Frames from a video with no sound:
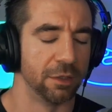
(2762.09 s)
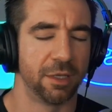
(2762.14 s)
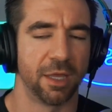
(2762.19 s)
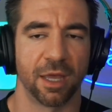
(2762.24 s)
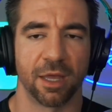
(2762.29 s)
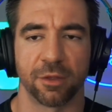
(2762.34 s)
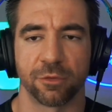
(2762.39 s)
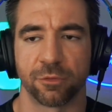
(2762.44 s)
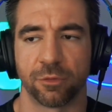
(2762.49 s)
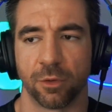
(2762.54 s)

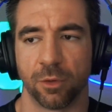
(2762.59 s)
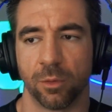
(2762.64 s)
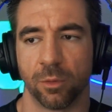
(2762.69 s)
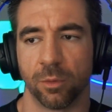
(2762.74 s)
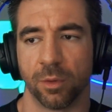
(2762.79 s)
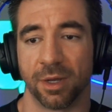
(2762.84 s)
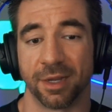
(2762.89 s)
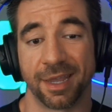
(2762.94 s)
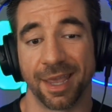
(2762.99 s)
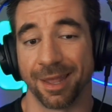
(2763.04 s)
Yeah,
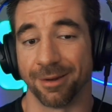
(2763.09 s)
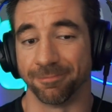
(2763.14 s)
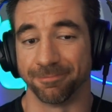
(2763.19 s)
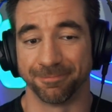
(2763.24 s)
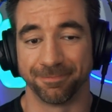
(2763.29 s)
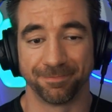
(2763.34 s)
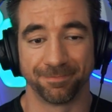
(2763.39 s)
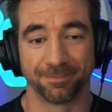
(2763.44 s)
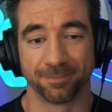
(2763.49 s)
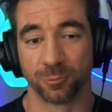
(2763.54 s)
so again,
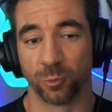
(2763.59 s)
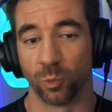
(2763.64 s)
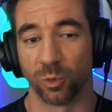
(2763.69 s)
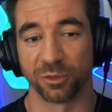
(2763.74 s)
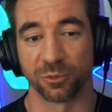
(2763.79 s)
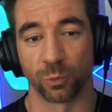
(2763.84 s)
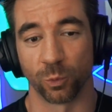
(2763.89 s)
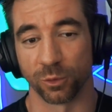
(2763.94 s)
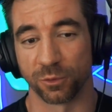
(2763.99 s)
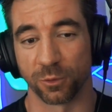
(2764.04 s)

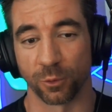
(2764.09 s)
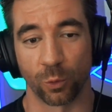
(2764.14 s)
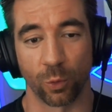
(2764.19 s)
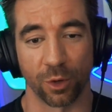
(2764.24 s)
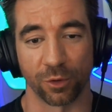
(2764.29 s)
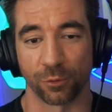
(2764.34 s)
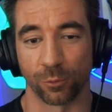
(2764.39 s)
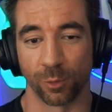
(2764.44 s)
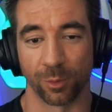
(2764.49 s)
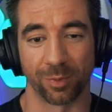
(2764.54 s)
what's what's the
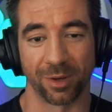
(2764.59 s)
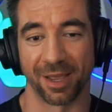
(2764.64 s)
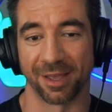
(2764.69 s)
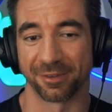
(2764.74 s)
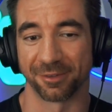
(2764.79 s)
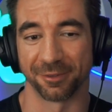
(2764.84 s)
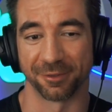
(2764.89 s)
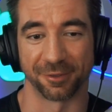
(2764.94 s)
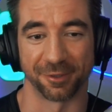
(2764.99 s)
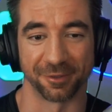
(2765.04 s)
question we've been
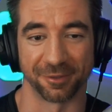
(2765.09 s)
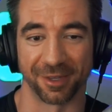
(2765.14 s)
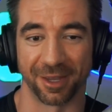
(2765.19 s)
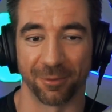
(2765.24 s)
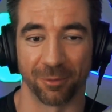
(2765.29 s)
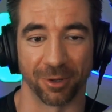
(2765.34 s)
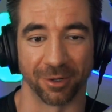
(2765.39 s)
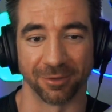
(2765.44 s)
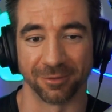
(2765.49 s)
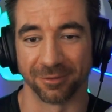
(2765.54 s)
asking since
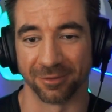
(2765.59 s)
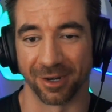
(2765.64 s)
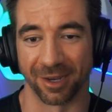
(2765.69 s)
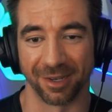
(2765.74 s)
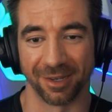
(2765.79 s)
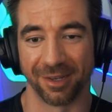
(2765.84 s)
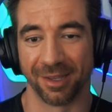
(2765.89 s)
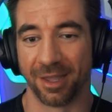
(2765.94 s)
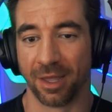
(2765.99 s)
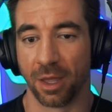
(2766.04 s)
day one,
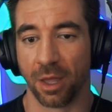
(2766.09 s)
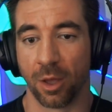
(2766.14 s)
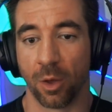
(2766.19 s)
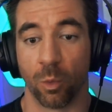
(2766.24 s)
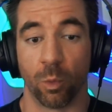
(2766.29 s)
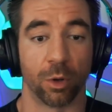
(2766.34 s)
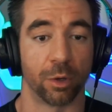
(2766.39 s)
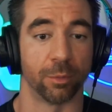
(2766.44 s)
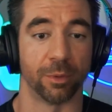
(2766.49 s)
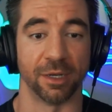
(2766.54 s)
right?
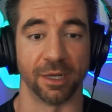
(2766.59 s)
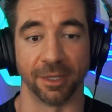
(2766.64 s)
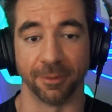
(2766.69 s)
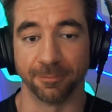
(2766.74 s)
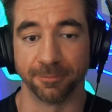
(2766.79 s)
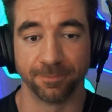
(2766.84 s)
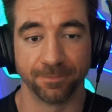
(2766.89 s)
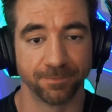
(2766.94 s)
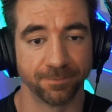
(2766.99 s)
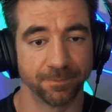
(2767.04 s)
What do we
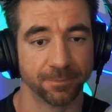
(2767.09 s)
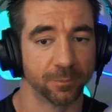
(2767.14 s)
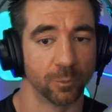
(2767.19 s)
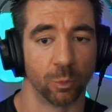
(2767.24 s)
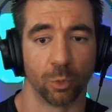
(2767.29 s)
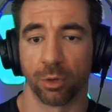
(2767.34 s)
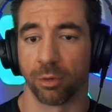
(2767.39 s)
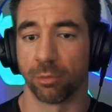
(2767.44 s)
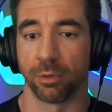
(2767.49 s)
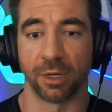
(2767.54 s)
need?
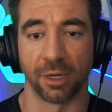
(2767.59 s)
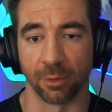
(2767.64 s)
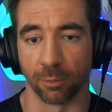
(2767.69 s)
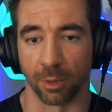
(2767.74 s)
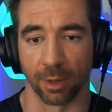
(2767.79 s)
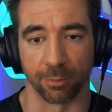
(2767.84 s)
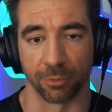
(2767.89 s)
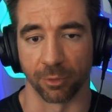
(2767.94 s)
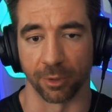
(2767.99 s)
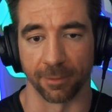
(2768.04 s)
What do we need in
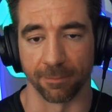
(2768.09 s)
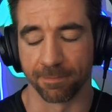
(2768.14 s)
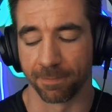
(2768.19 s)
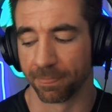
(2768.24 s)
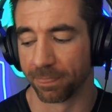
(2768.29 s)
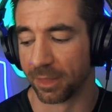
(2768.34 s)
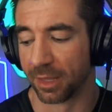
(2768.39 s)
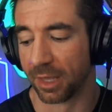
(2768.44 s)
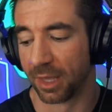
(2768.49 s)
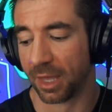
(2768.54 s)
Web3?
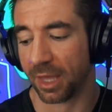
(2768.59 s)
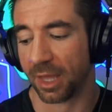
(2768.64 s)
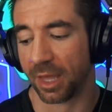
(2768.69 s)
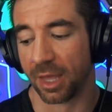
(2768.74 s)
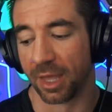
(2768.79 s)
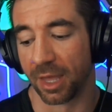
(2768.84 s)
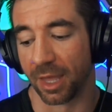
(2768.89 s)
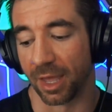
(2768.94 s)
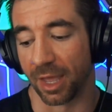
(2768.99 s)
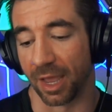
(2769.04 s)

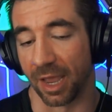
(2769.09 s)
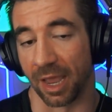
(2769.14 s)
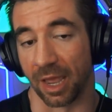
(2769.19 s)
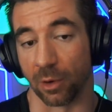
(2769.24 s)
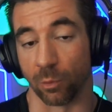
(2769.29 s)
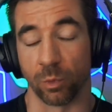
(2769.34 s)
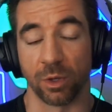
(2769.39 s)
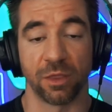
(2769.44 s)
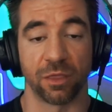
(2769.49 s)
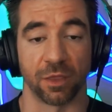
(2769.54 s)

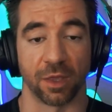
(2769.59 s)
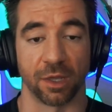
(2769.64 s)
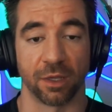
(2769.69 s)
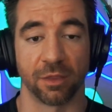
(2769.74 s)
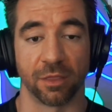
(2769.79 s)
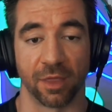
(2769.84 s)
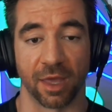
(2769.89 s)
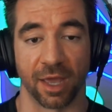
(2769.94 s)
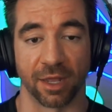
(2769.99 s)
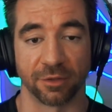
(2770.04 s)
And we
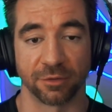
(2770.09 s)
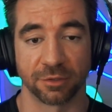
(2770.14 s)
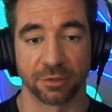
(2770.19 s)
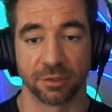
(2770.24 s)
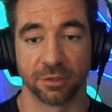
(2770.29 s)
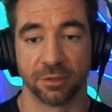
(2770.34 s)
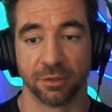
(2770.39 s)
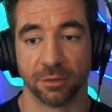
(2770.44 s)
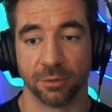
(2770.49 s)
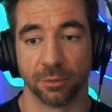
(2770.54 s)
think
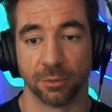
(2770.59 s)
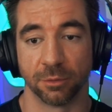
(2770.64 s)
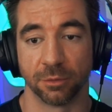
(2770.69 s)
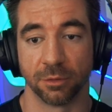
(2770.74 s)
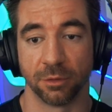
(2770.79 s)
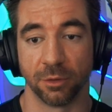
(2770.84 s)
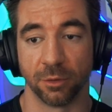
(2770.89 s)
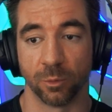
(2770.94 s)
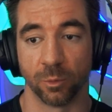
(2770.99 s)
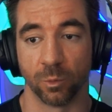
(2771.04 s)
that
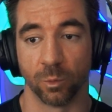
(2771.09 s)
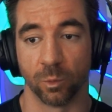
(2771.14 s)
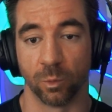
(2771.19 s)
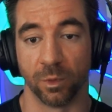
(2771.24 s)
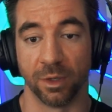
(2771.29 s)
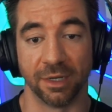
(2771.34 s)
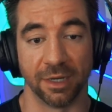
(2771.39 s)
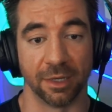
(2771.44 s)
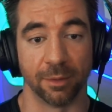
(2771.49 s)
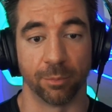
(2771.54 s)

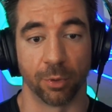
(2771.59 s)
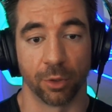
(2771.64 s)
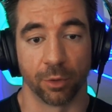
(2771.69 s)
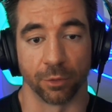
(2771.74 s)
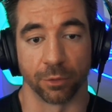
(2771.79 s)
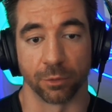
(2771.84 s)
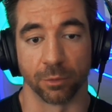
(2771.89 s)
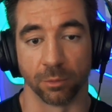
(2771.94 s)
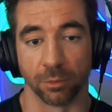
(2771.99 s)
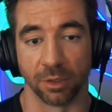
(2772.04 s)
we need
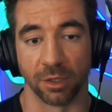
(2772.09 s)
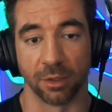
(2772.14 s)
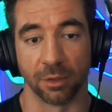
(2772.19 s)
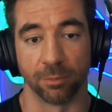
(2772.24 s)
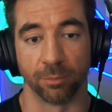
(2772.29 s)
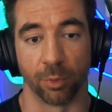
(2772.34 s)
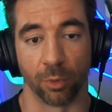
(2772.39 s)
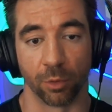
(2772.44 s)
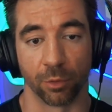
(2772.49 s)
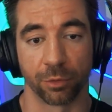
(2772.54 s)
both. We
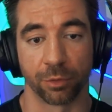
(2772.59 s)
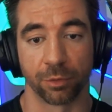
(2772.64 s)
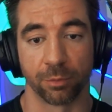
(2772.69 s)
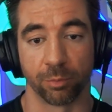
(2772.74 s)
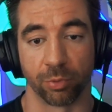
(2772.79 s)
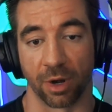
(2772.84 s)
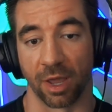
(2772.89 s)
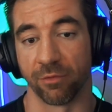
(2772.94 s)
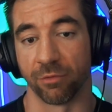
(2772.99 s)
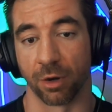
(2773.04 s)
need both
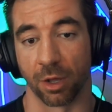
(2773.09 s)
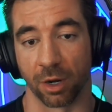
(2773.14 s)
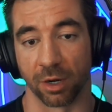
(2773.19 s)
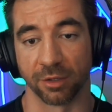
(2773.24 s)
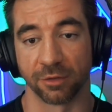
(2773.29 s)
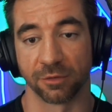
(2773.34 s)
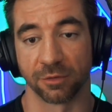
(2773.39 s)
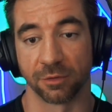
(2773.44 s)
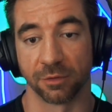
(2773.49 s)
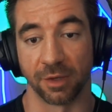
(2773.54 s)
private
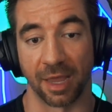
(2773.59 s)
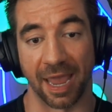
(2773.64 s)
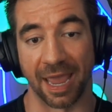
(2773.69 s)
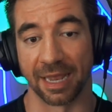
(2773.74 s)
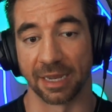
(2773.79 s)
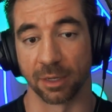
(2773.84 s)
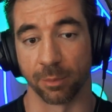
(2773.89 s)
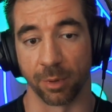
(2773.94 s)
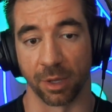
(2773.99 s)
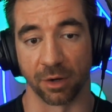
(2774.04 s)
audits
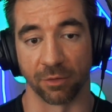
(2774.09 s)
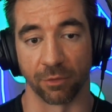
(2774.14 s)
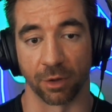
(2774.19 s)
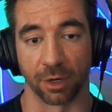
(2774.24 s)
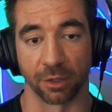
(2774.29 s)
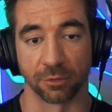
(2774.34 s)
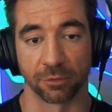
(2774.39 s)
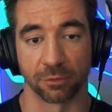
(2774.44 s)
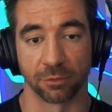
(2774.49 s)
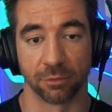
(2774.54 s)
and competitive
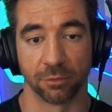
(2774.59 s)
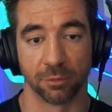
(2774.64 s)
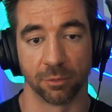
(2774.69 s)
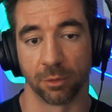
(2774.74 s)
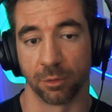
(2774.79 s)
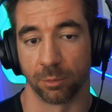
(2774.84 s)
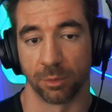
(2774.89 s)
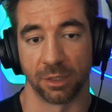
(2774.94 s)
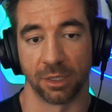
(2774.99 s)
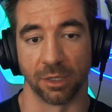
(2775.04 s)
audits.
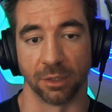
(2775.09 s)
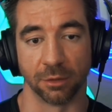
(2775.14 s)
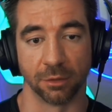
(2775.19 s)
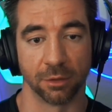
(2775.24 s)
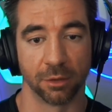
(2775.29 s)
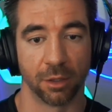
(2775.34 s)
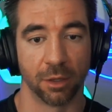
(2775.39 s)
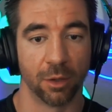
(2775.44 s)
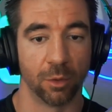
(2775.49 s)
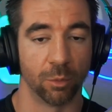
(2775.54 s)
What do we need?
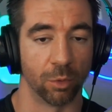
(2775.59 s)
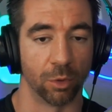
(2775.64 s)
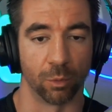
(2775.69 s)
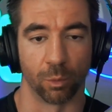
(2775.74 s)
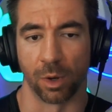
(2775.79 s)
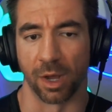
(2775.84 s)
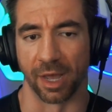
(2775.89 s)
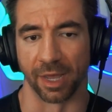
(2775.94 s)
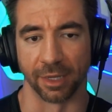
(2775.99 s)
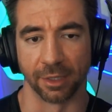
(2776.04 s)
Well,
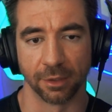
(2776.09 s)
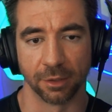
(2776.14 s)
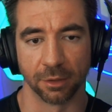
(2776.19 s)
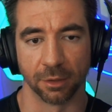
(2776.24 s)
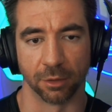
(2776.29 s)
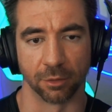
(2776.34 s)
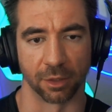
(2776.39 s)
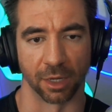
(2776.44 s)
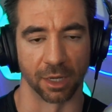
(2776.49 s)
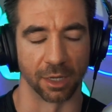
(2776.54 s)
why?
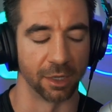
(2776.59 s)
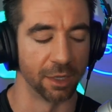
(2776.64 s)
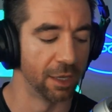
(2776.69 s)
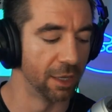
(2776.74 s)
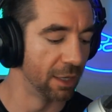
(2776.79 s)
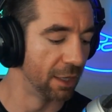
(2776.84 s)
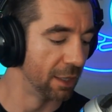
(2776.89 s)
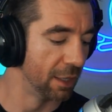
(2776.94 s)
Okay.